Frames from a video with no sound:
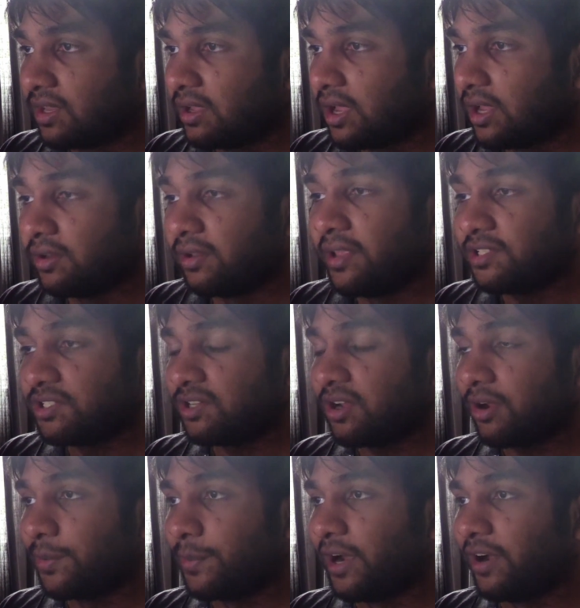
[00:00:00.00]
And let's
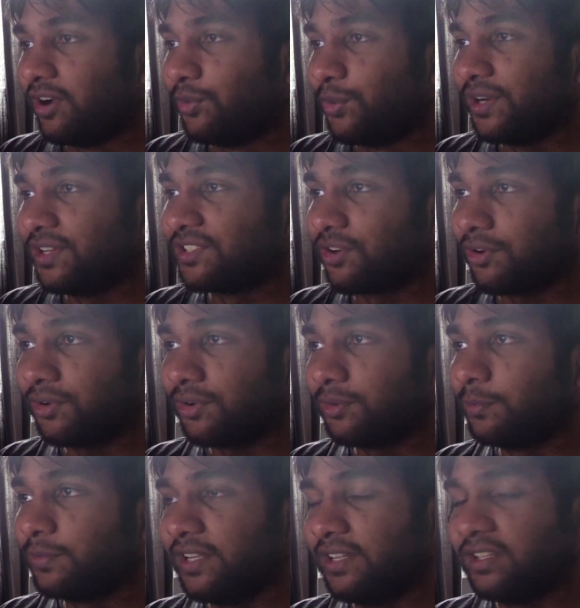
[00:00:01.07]
talk about what is
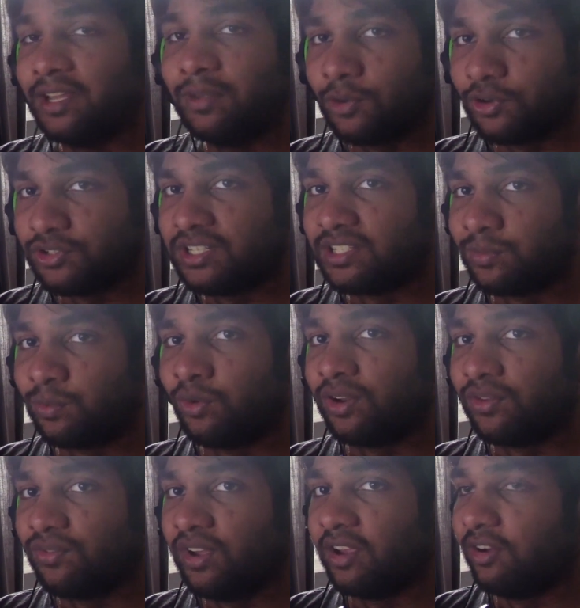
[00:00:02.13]
arguably the most
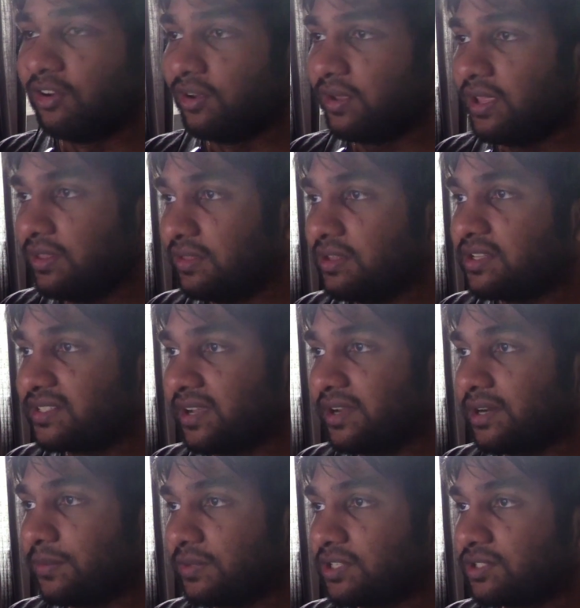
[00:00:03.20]
disappointing figure in this
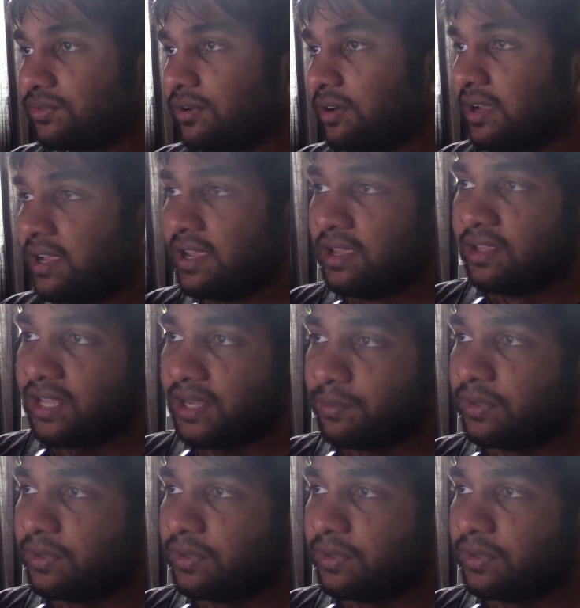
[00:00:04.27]
lineup thus far, that